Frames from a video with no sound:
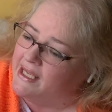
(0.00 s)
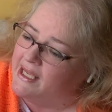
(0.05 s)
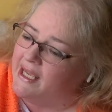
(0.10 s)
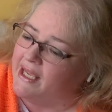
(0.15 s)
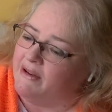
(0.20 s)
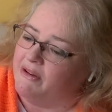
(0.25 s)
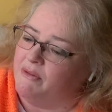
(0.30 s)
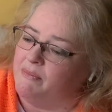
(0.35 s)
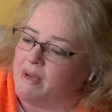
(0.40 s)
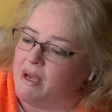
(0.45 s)

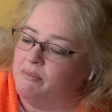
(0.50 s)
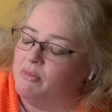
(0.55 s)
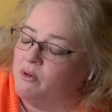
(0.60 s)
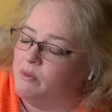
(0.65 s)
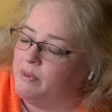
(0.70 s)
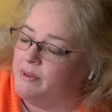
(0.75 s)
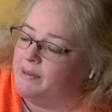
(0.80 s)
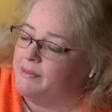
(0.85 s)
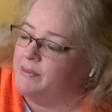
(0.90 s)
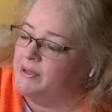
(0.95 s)
And remember,
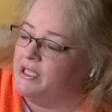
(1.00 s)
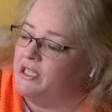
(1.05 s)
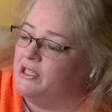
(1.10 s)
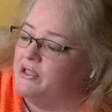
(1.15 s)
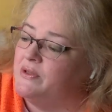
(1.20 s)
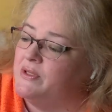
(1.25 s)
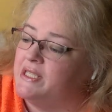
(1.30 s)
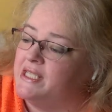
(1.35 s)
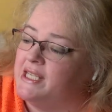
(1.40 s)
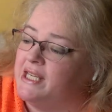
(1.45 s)
we'll be
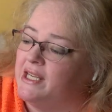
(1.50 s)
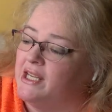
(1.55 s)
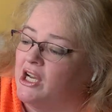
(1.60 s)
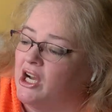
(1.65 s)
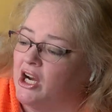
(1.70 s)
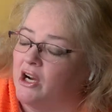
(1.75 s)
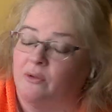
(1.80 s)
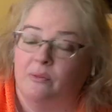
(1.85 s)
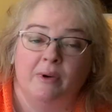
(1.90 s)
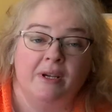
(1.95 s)
using
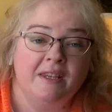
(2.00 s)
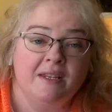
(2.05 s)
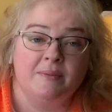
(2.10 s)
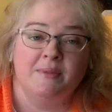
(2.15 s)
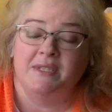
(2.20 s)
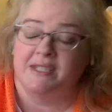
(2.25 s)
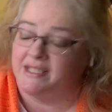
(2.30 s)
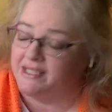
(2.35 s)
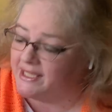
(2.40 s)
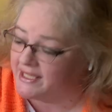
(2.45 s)
our rhythm
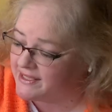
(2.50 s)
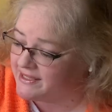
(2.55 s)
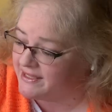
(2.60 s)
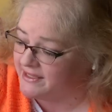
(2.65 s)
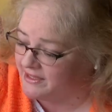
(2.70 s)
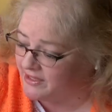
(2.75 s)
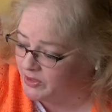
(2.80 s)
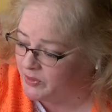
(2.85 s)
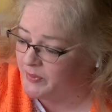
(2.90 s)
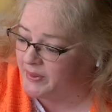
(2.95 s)
sticks a
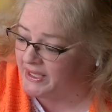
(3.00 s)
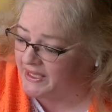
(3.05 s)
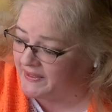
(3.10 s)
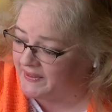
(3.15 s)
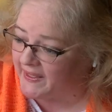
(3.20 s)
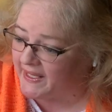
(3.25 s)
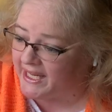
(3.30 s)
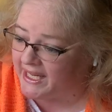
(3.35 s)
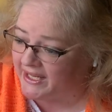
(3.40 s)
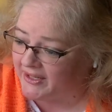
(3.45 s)
little bit
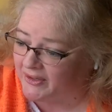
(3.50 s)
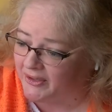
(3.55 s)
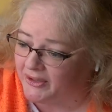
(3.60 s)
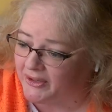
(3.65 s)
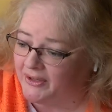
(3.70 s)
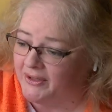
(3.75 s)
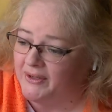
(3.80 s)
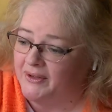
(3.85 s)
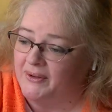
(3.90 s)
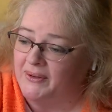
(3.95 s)
later.
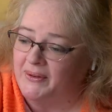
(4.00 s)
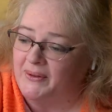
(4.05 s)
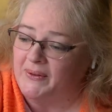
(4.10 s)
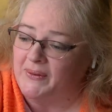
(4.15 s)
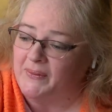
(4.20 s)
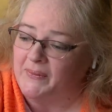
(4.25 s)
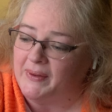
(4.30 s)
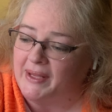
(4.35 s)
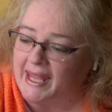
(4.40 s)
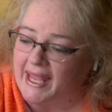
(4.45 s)

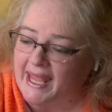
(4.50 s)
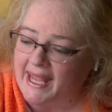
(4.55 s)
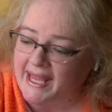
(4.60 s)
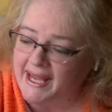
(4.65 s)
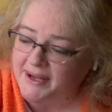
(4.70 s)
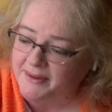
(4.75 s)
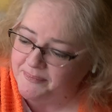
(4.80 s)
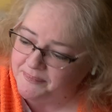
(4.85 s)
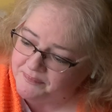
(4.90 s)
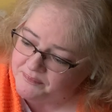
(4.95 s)

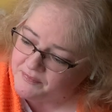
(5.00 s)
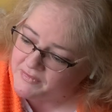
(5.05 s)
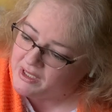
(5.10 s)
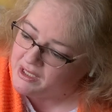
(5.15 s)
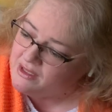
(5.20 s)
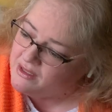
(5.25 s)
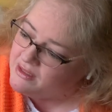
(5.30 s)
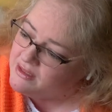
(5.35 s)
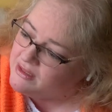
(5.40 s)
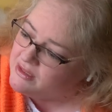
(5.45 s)
Okay?
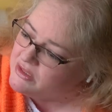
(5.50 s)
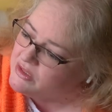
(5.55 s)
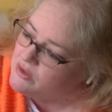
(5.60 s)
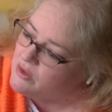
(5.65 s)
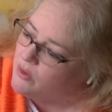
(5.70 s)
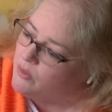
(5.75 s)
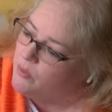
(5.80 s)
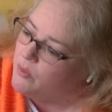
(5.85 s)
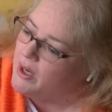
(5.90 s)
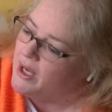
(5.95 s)

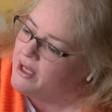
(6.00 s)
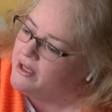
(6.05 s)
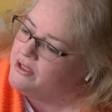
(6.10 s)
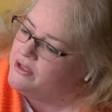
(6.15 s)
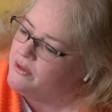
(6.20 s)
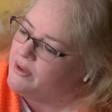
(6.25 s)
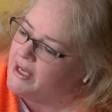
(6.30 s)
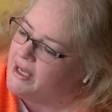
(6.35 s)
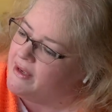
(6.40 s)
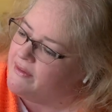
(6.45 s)
So while
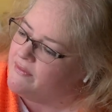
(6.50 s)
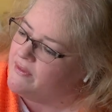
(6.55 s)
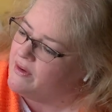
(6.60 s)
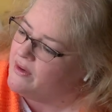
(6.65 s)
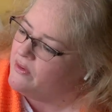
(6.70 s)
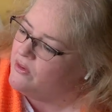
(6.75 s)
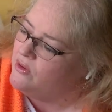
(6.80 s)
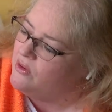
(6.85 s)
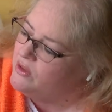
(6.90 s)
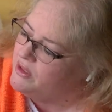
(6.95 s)
you have
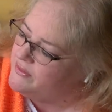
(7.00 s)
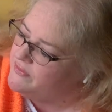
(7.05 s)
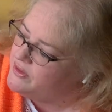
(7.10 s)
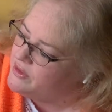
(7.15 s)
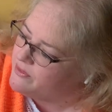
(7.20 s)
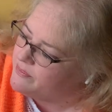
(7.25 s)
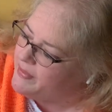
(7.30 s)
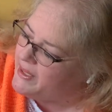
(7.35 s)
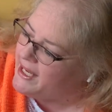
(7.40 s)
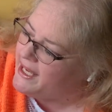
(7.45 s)
all of
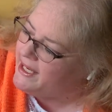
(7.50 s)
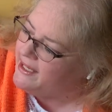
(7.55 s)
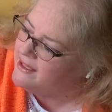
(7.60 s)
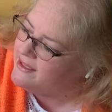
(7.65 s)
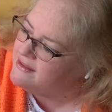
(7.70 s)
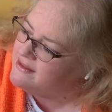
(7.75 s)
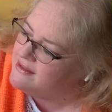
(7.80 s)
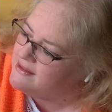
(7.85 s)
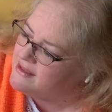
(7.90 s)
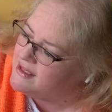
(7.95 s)
your
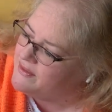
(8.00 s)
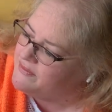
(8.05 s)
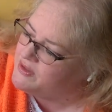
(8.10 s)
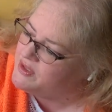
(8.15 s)
packet stuff